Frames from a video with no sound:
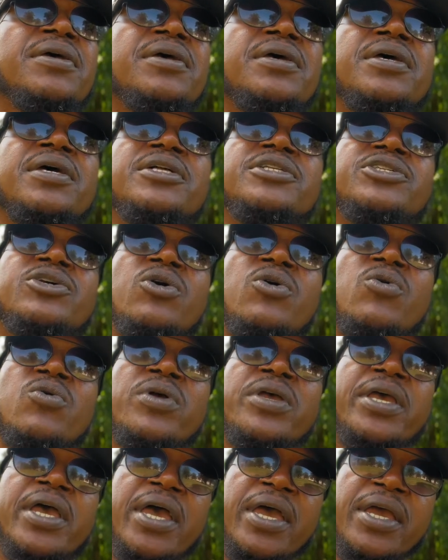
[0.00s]
It's
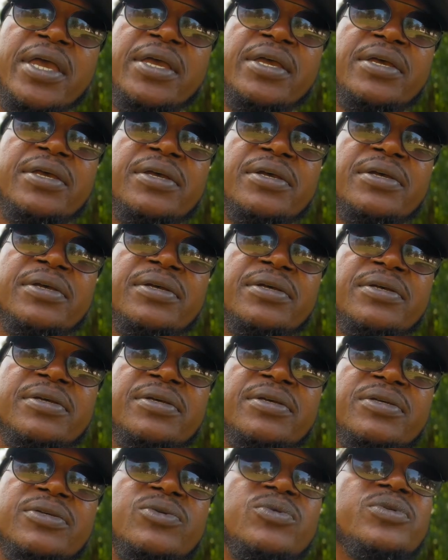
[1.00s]
okay.
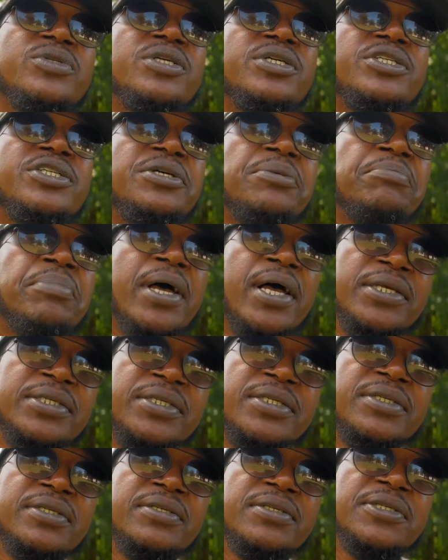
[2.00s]
You did your
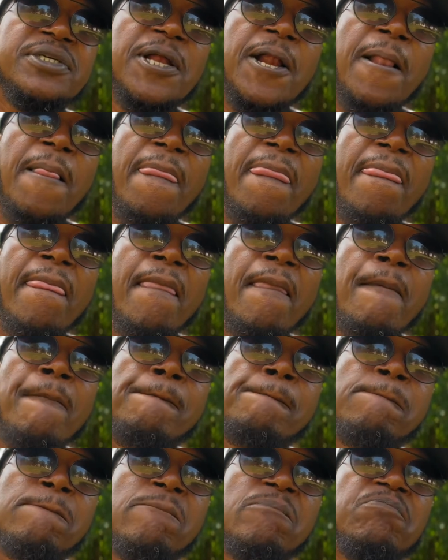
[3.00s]
best.
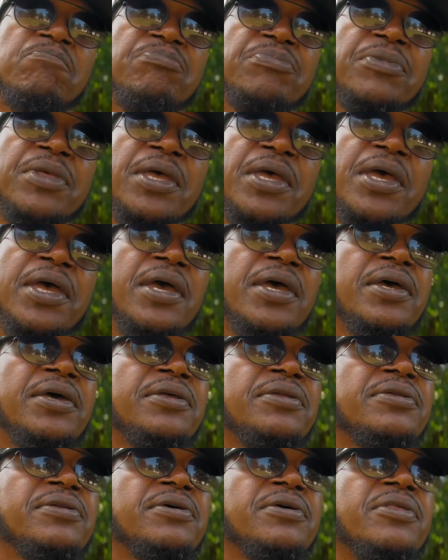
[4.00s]

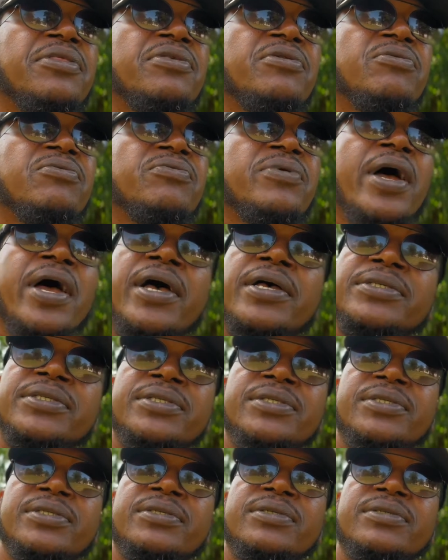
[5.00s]
And the
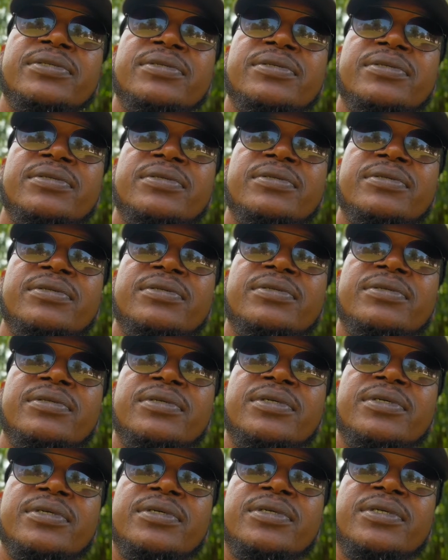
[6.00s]
rest
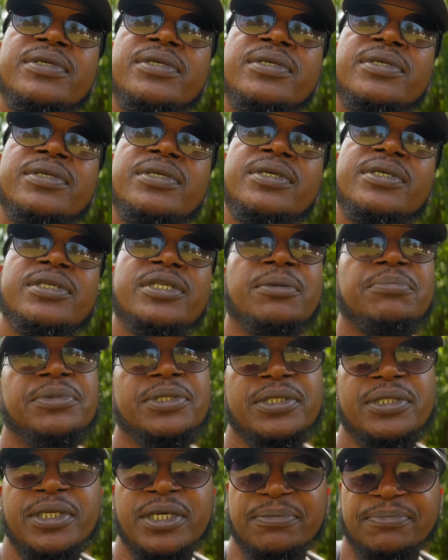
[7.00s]
is up
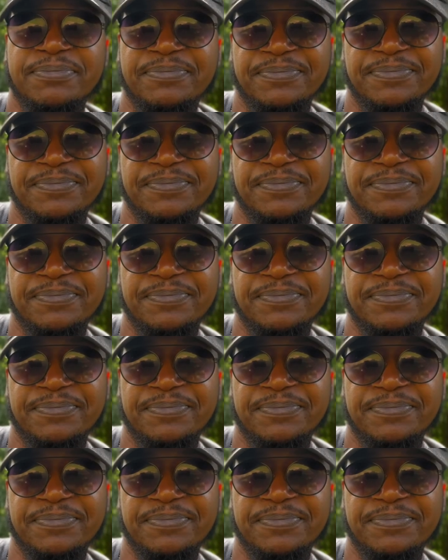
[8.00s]
to them.